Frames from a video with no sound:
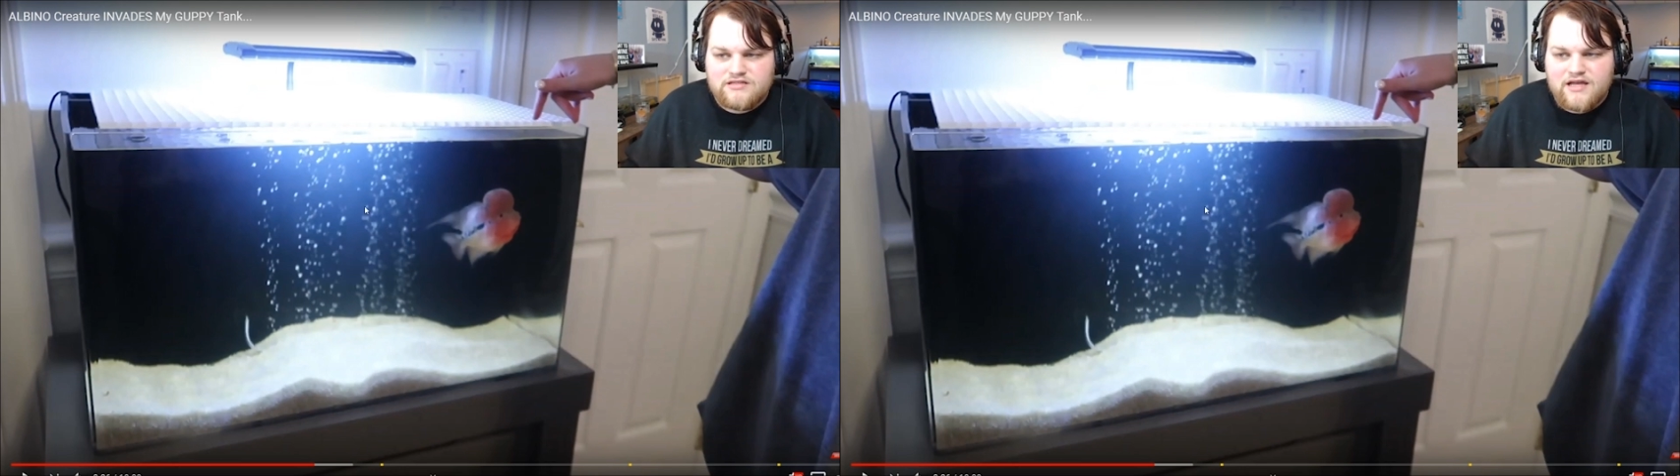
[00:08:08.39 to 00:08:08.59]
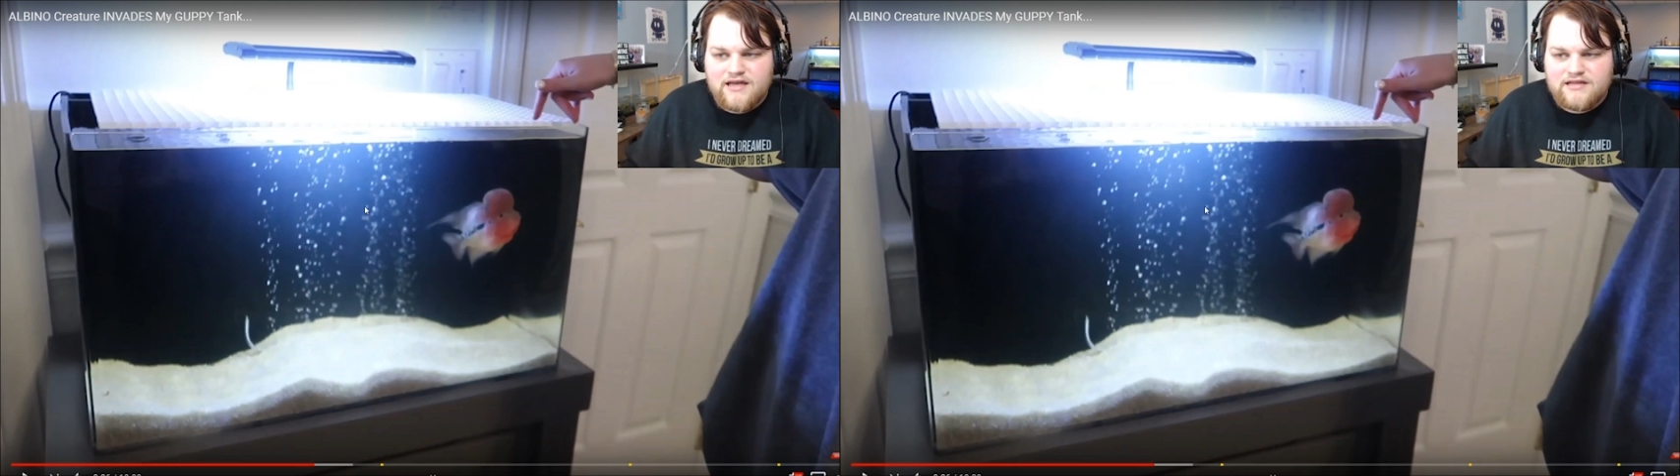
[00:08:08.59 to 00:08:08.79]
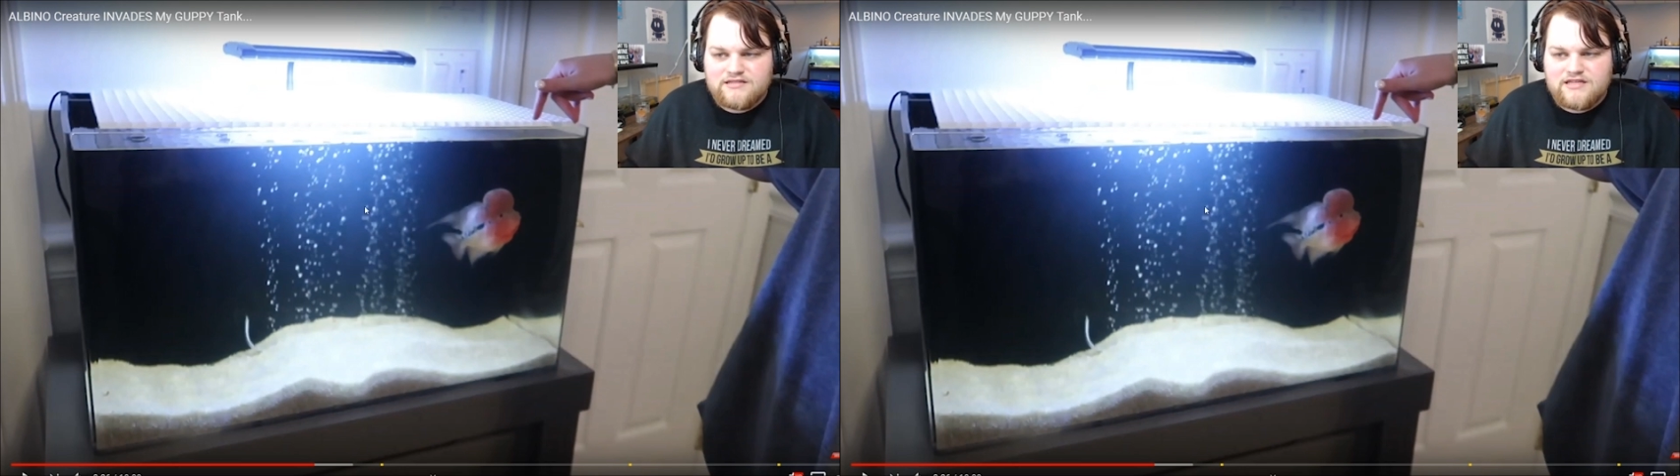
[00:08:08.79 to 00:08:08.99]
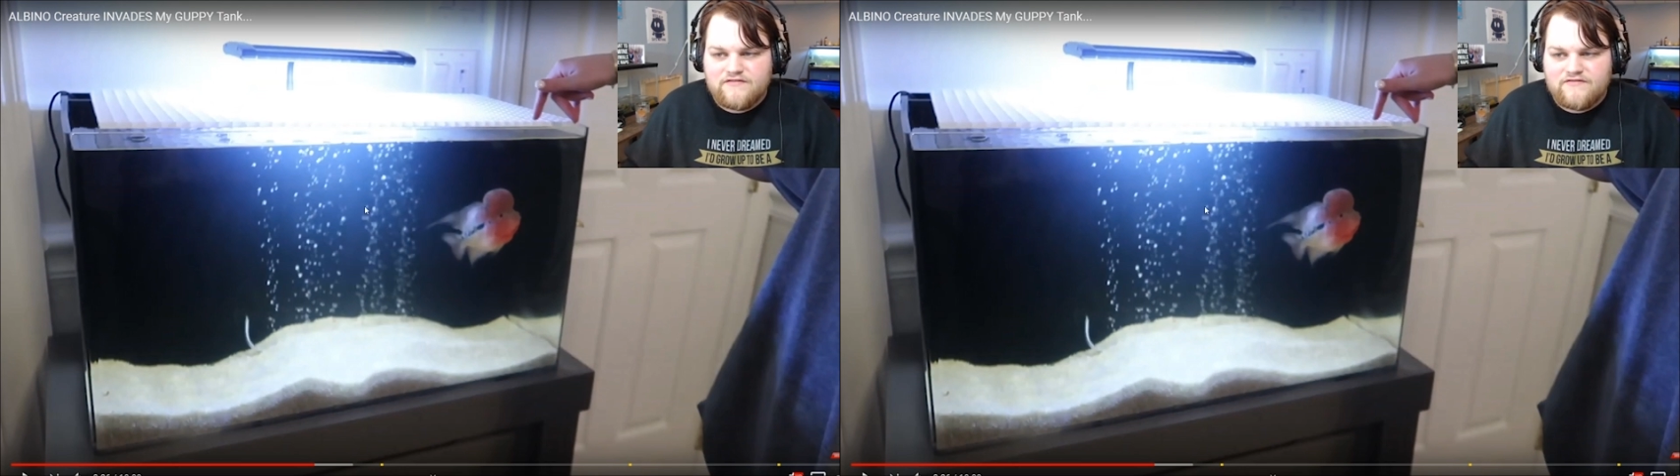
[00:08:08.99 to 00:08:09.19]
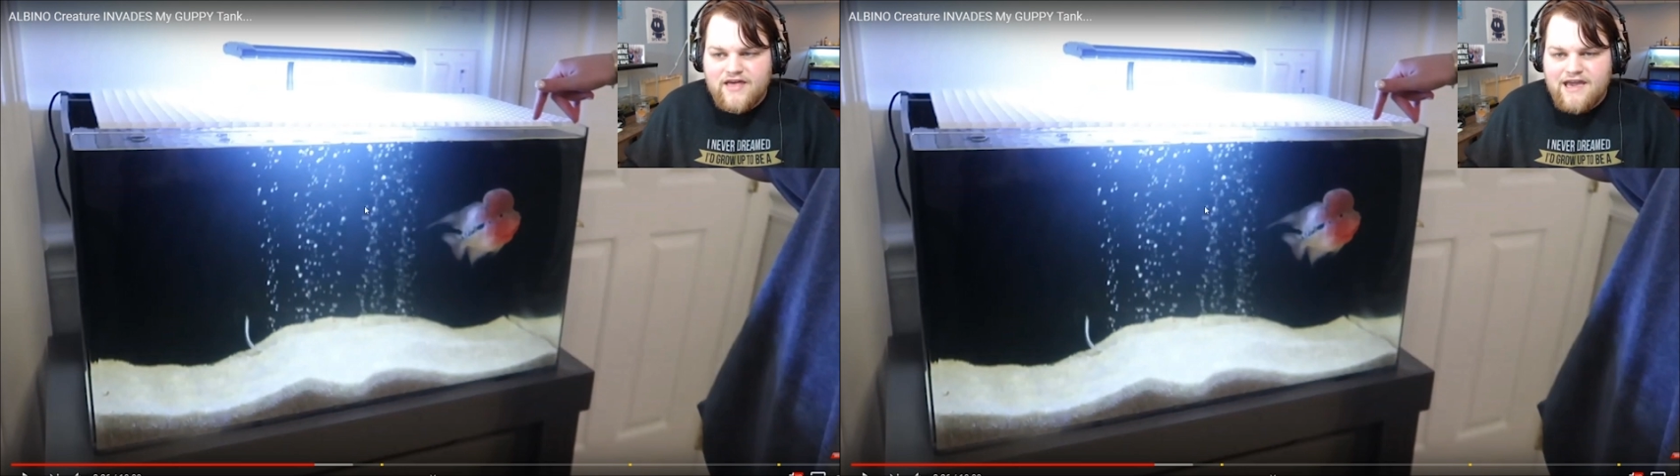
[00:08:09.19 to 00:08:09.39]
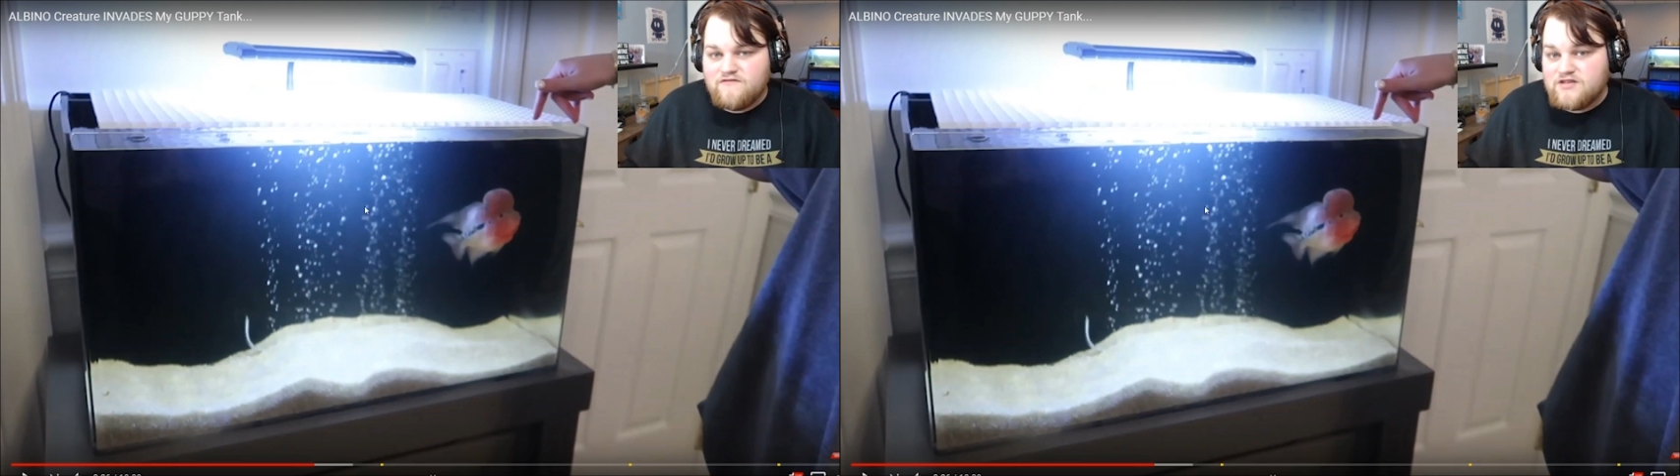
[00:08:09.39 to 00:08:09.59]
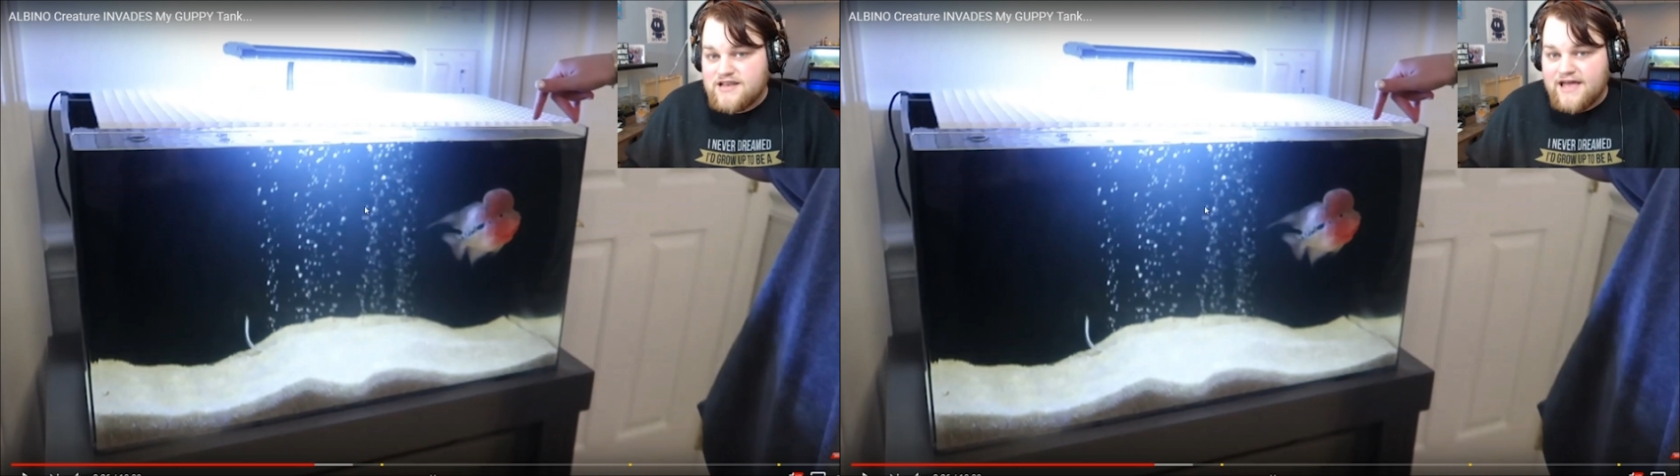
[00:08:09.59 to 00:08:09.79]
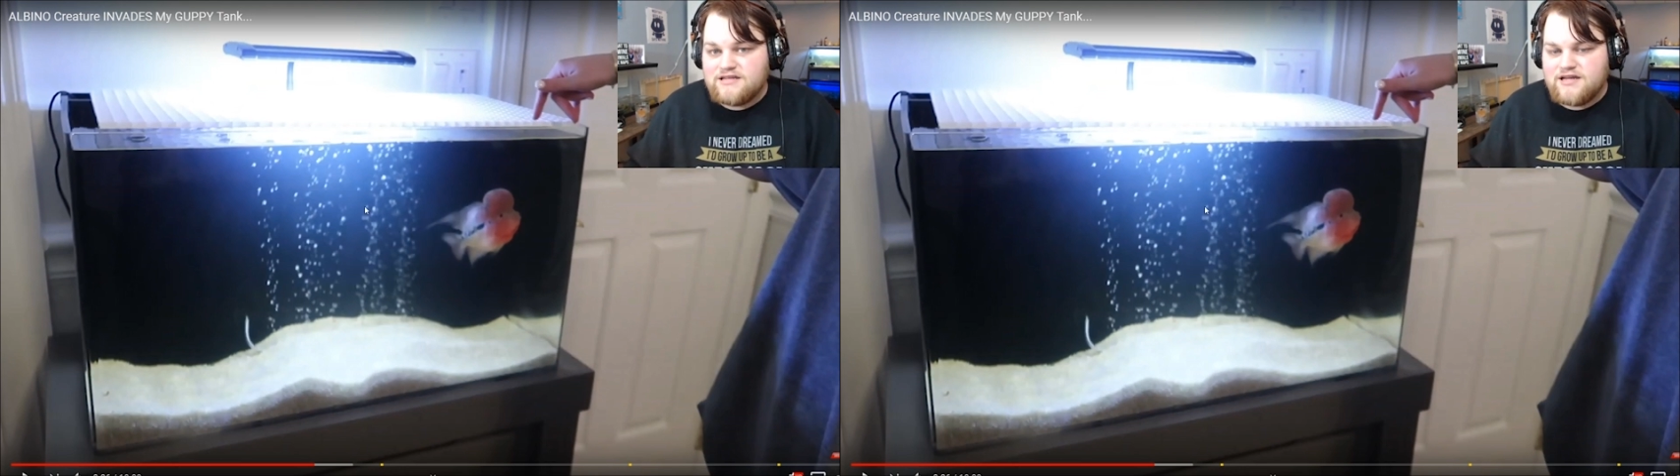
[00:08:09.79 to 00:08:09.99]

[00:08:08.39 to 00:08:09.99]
guys if they have a net.